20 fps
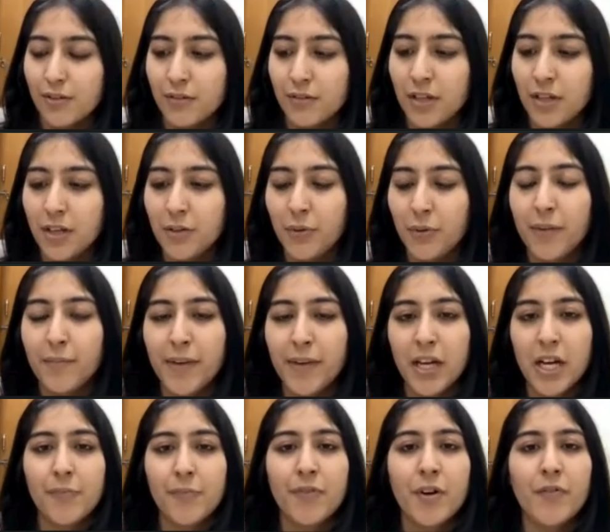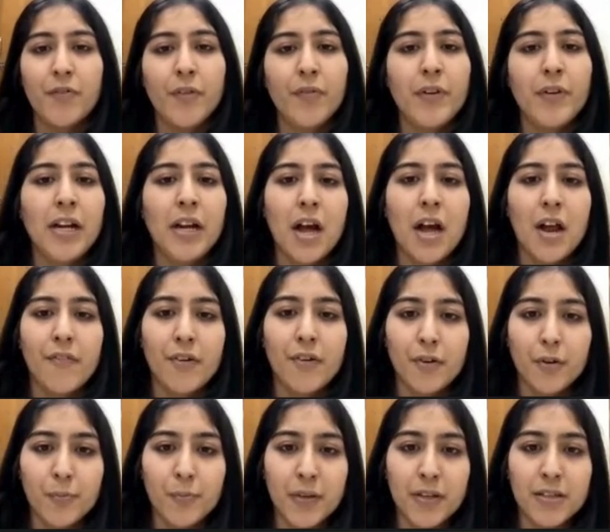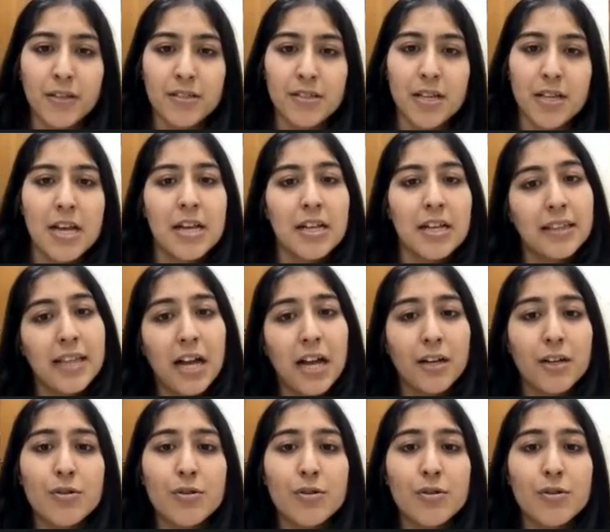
they're doing makeup for 1,500 rupees. That